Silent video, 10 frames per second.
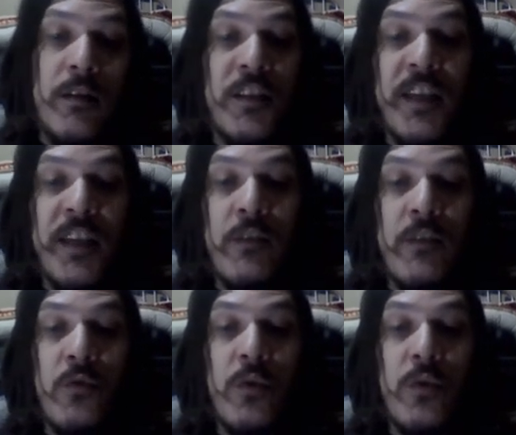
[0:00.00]
decided
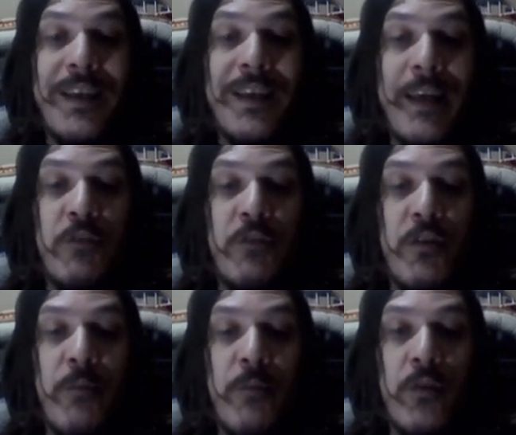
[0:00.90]
to capture
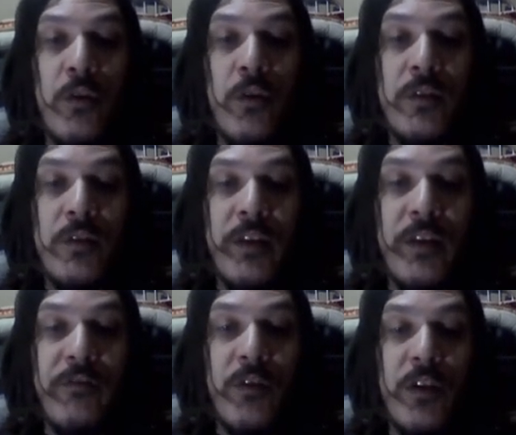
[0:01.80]
the pawn on
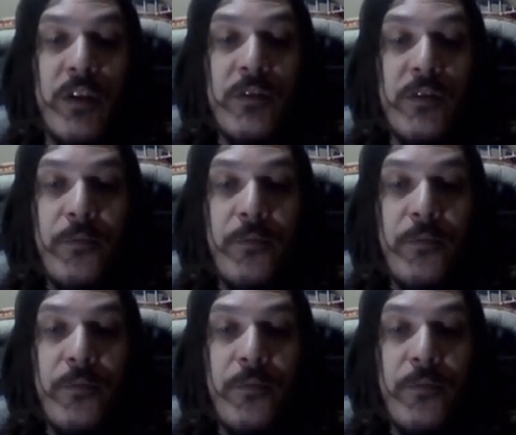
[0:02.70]
d4